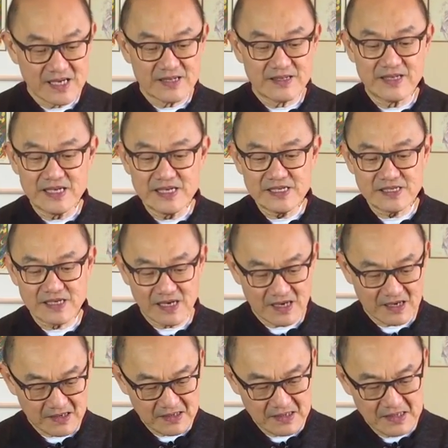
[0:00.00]
These
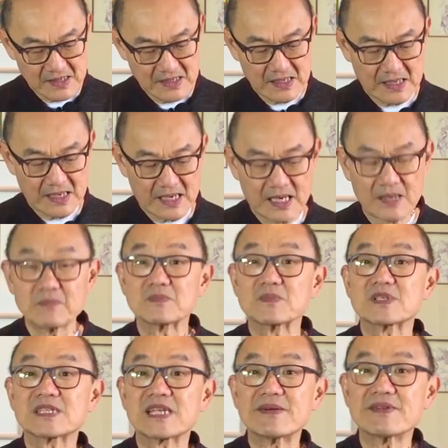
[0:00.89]
are um,
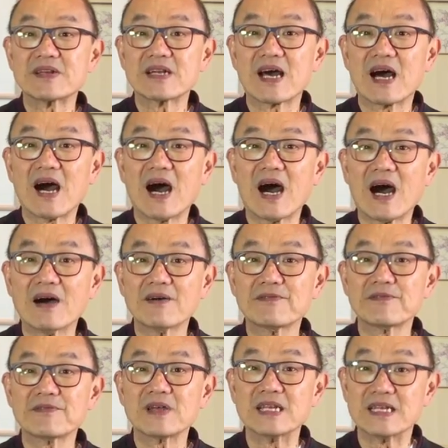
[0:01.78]
seven and a
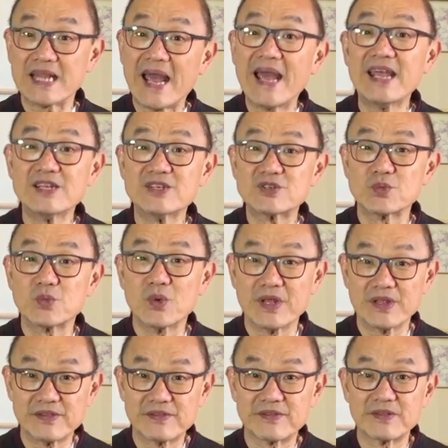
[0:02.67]
half in H
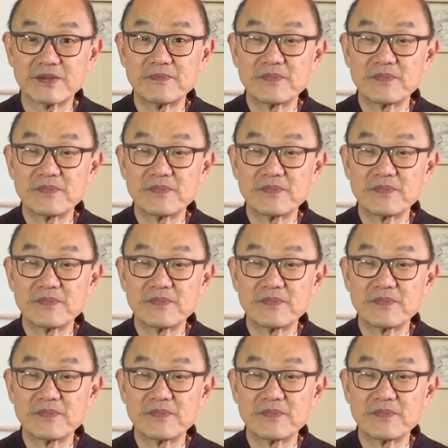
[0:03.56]
width.